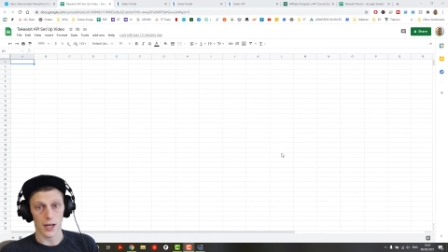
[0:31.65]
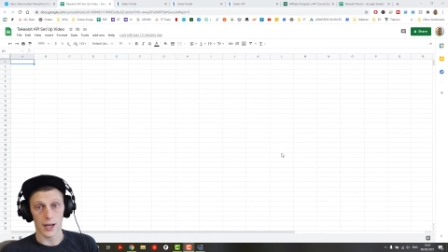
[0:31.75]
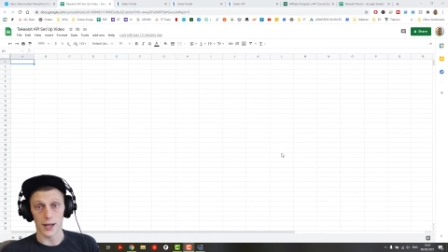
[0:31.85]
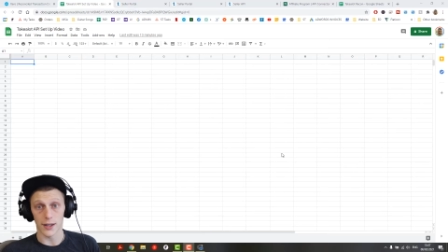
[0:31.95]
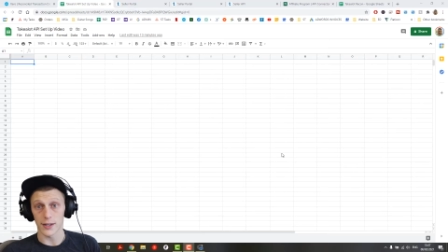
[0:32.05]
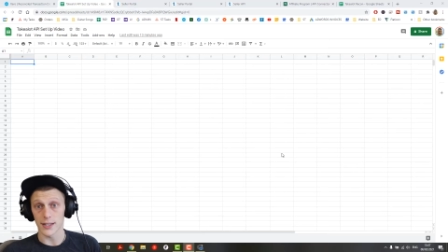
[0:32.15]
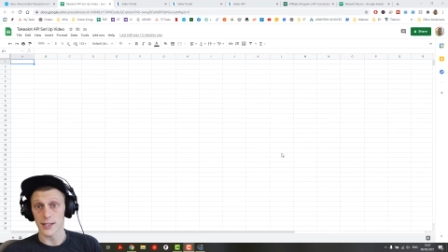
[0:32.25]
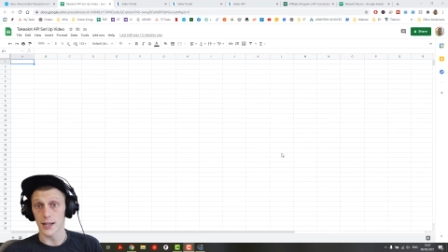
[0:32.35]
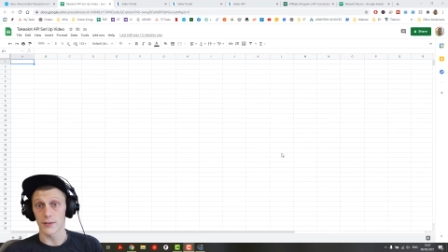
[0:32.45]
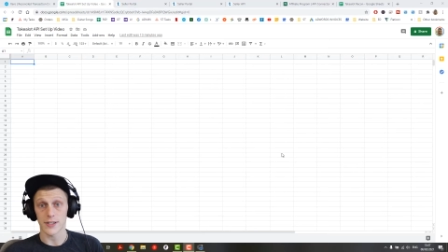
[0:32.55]
uh, these
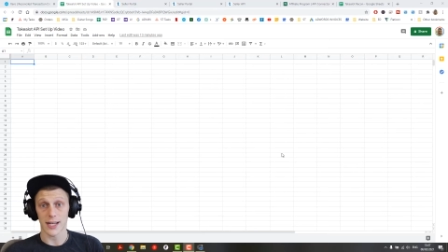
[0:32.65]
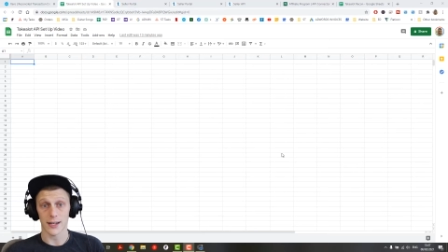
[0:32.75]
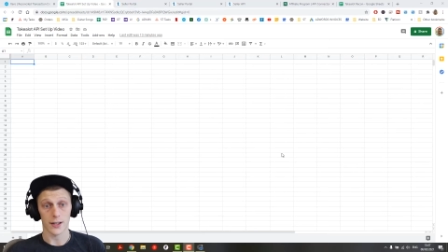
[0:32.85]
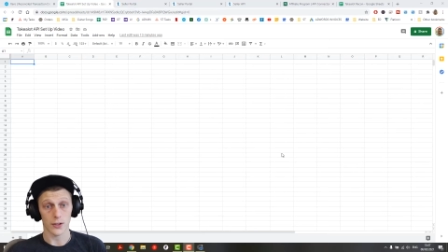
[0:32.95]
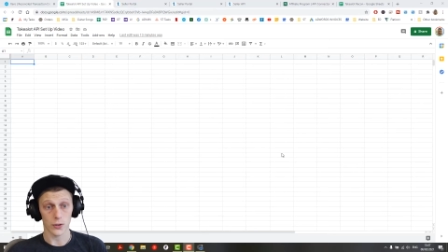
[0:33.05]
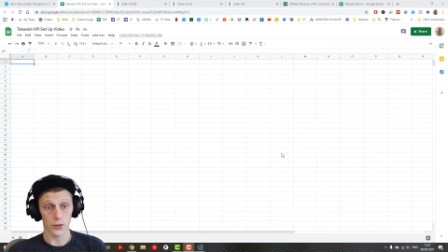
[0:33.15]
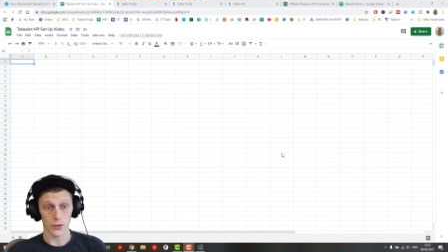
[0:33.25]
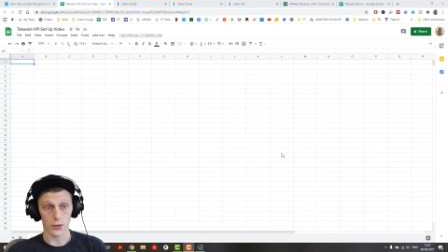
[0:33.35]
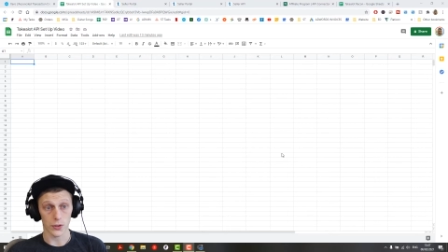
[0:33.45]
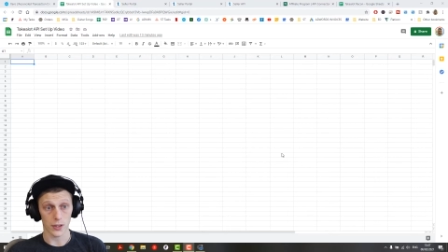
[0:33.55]
kind of
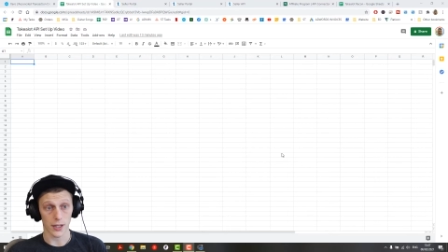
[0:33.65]
technical